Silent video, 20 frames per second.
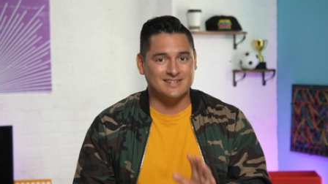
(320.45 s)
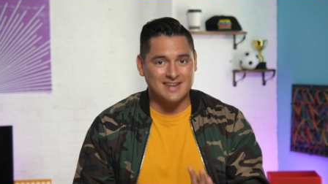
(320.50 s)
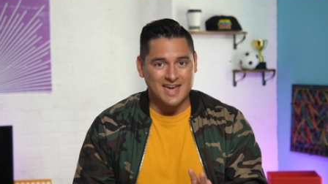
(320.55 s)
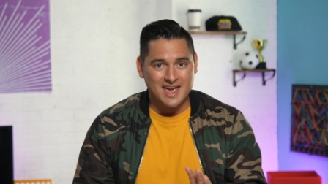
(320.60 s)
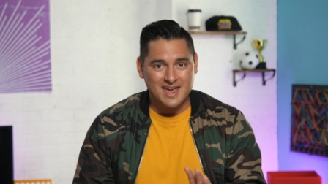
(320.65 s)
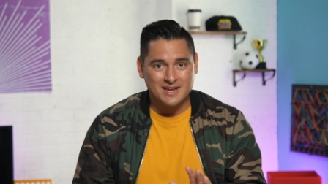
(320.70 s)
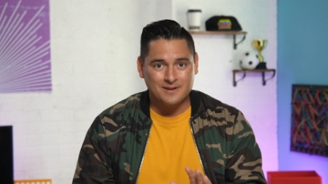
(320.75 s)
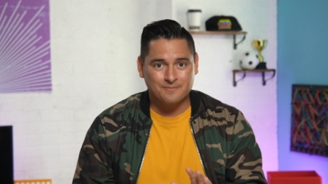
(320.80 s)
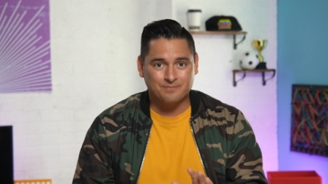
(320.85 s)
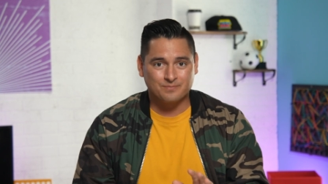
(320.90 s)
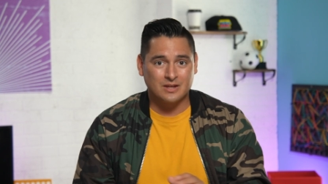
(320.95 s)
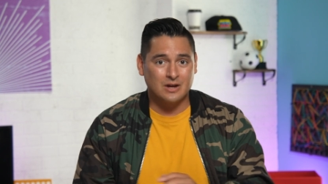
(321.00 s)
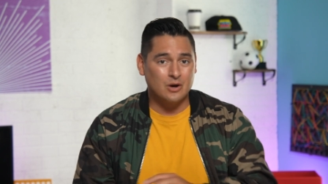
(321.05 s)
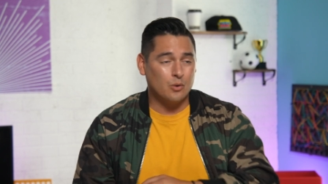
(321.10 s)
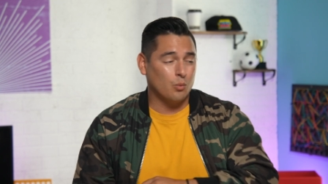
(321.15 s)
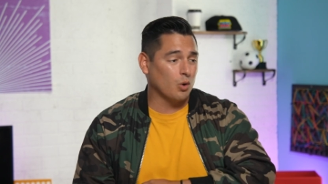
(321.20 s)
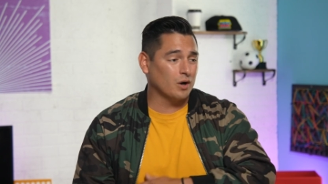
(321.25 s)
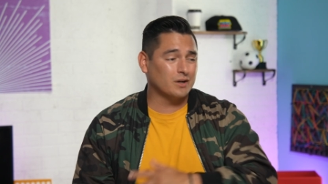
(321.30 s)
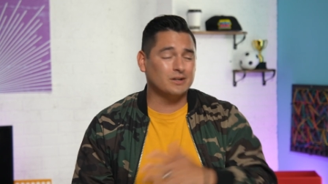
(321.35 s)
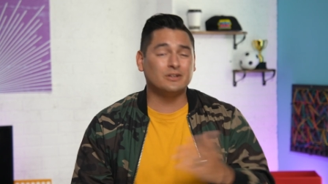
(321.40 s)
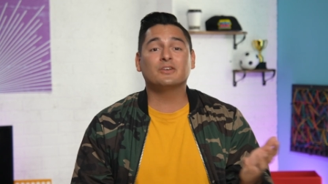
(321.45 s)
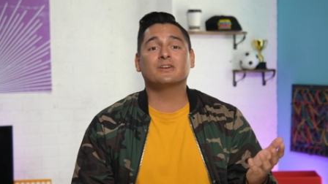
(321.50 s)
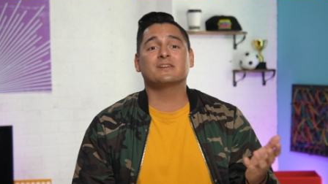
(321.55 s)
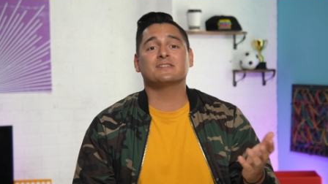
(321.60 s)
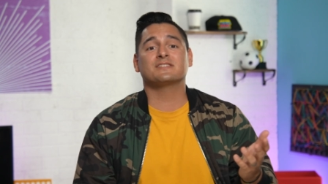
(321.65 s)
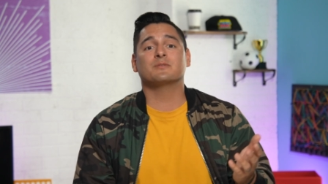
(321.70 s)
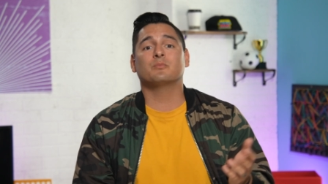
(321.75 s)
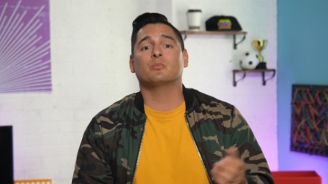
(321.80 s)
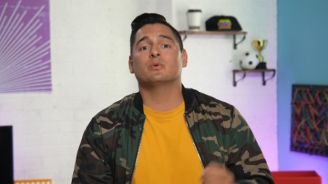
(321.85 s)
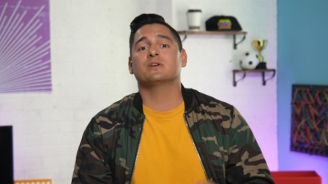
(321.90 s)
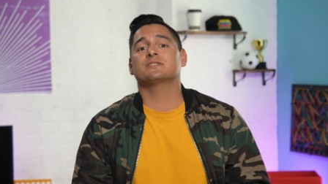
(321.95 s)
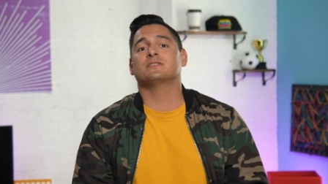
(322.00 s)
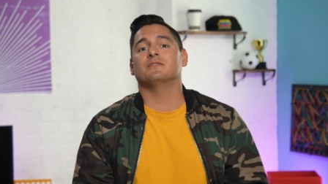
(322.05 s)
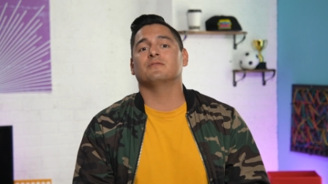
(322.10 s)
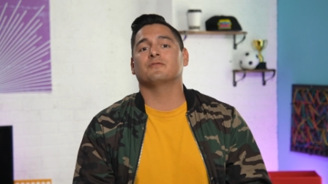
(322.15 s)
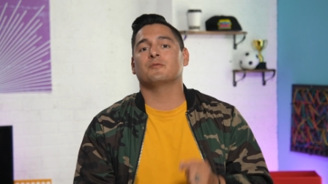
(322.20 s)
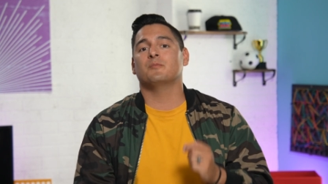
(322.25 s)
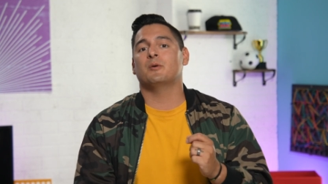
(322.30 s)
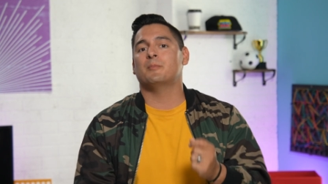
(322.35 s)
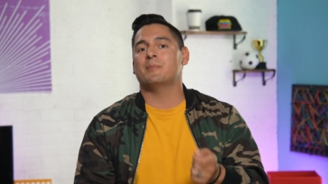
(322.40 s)
Today, we're gonna look at some
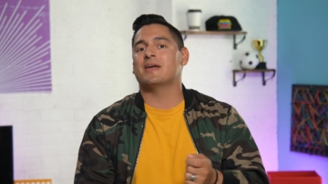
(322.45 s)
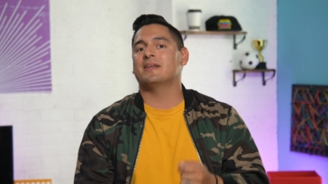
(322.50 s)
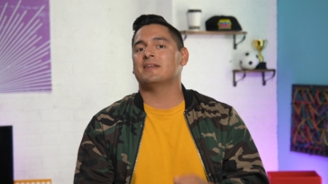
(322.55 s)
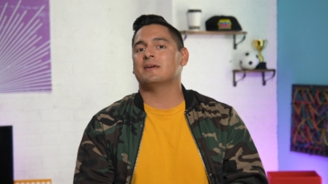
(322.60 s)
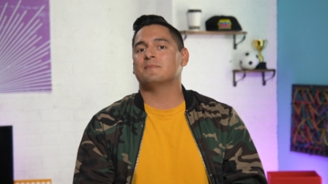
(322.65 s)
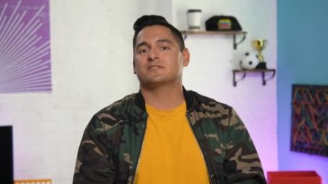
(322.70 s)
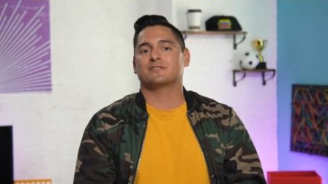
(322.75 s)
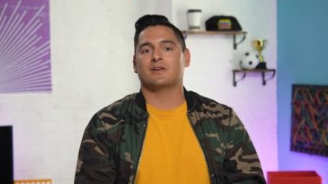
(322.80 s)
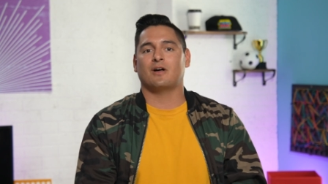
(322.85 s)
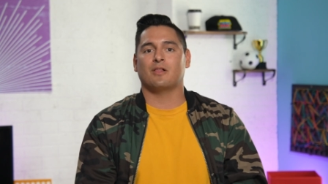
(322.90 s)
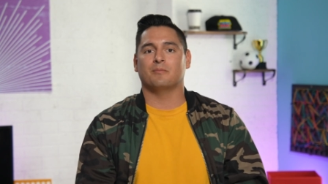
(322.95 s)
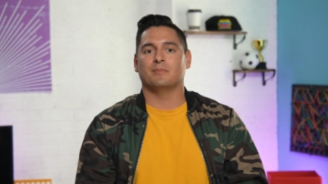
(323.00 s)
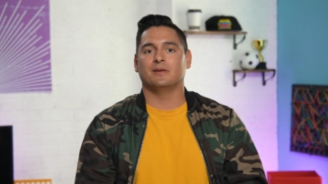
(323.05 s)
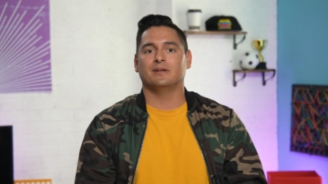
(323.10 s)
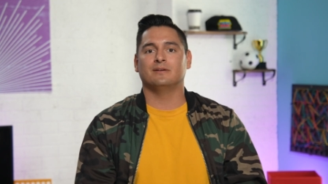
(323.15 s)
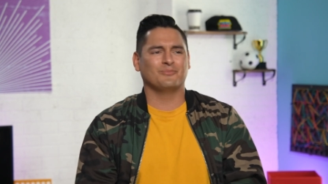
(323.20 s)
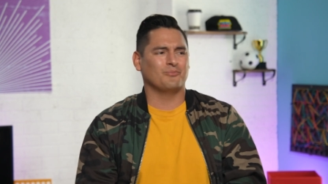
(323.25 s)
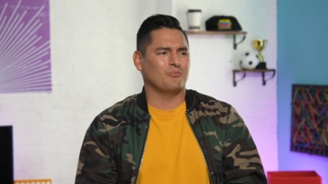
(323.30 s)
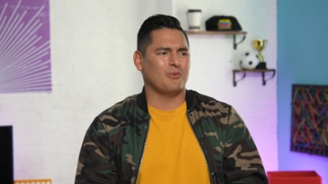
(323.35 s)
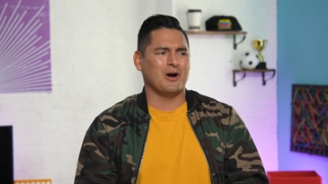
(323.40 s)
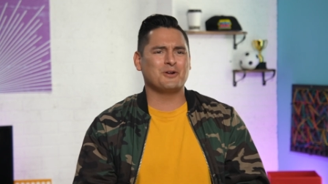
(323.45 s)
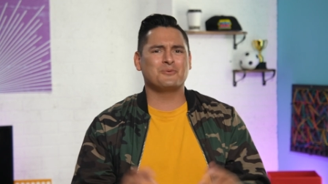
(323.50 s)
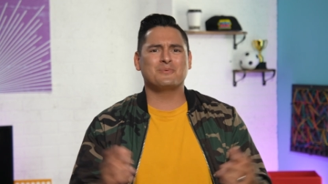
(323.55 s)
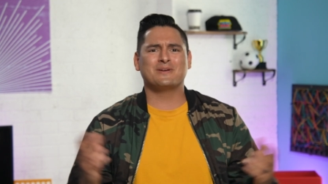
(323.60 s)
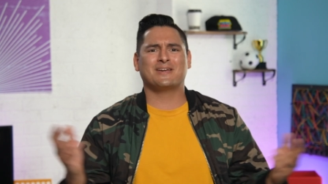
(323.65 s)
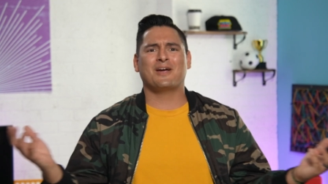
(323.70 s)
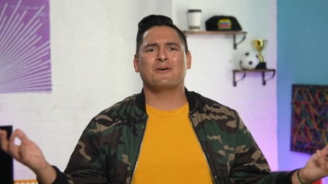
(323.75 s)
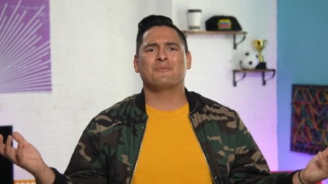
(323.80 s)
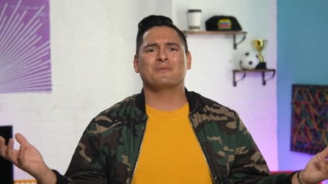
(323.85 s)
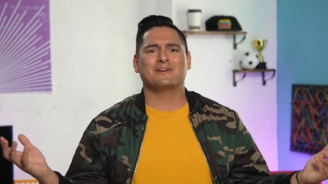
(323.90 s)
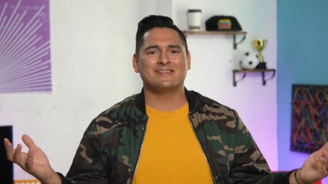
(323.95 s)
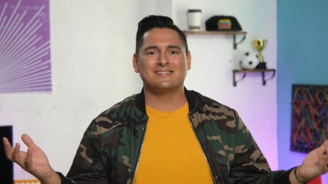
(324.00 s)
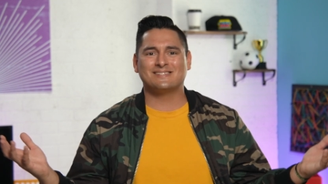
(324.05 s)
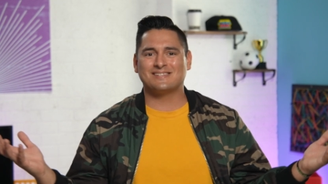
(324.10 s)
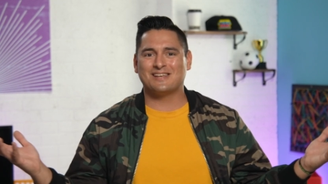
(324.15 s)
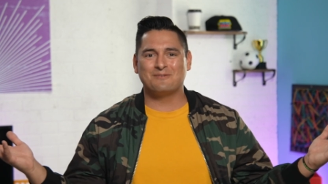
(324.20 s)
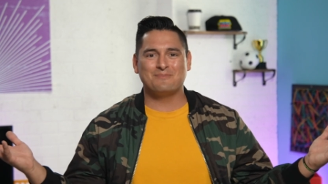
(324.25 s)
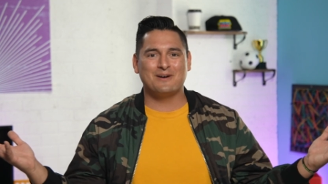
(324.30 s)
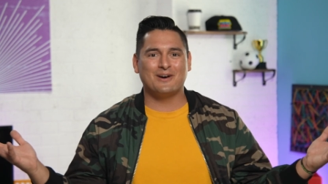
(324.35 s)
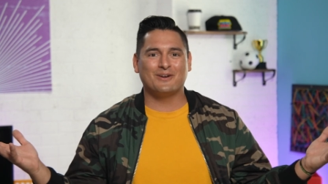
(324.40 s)
wisdom from a man named Solomon. Why do we care what he
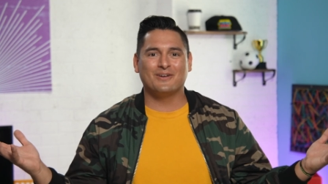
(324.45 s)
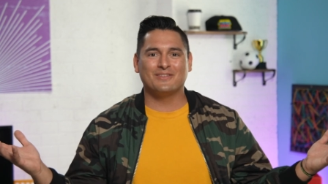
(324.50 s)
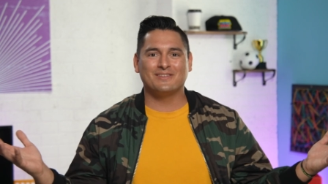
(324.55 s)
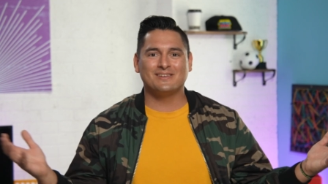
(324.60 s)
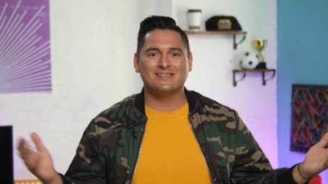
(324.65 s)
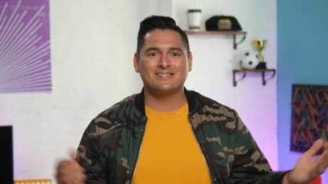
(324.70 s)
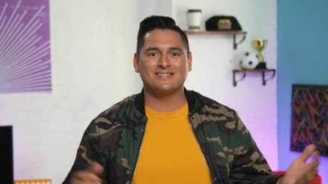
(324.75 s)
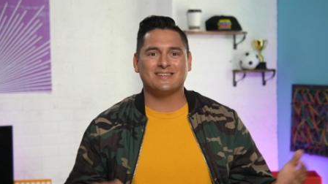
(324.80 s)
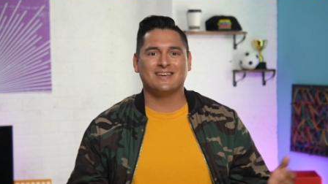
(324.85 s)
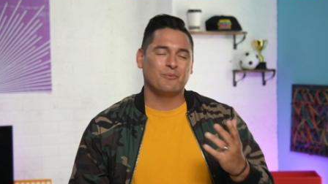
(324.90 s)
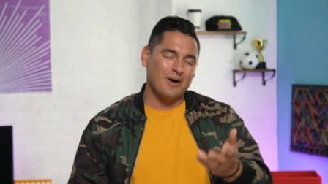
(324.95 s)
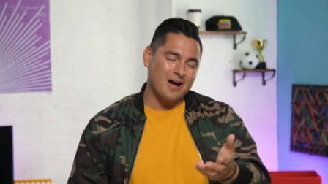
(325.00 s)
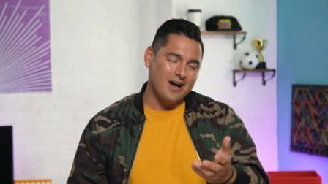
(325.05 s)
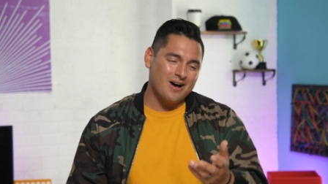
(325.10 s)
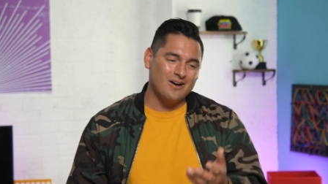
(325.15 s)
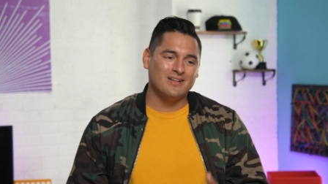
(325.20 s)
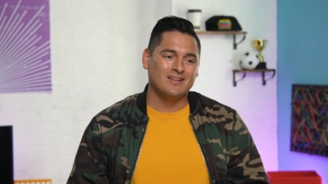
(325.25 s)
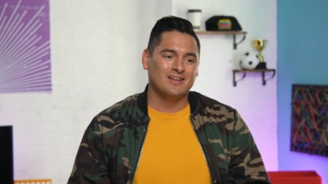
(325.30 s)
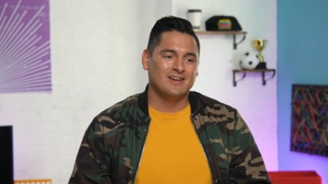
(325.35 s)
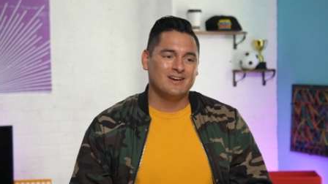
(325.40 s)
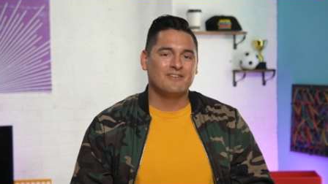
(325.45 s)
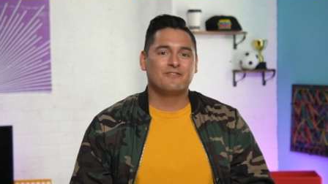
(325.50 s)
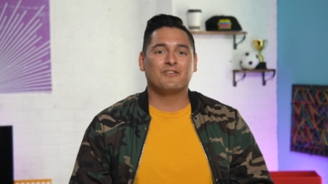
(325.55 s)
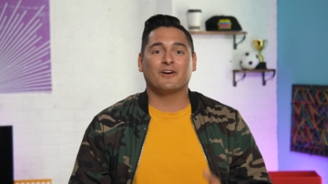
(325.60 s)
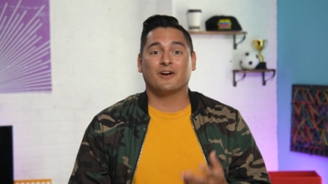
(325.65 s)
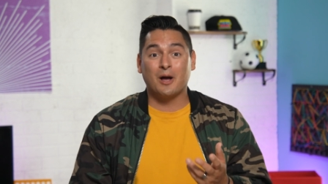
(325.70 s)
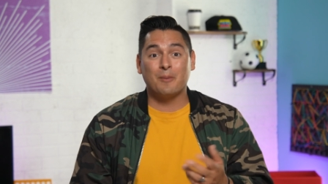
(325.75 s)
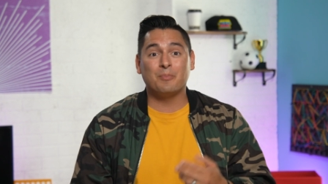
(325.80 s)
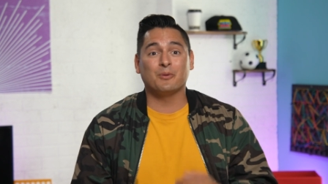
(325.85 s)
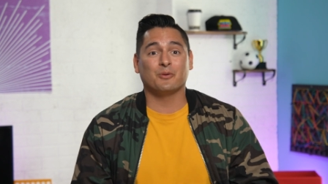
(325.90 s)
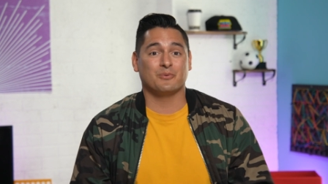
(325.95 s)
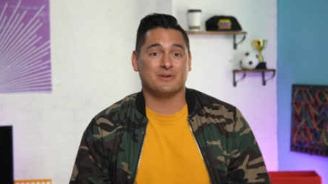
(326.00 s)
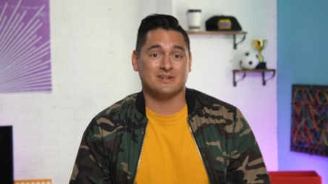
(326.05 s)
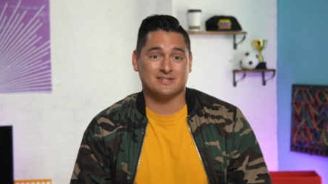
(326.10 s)
said about all this? Well, for a couple of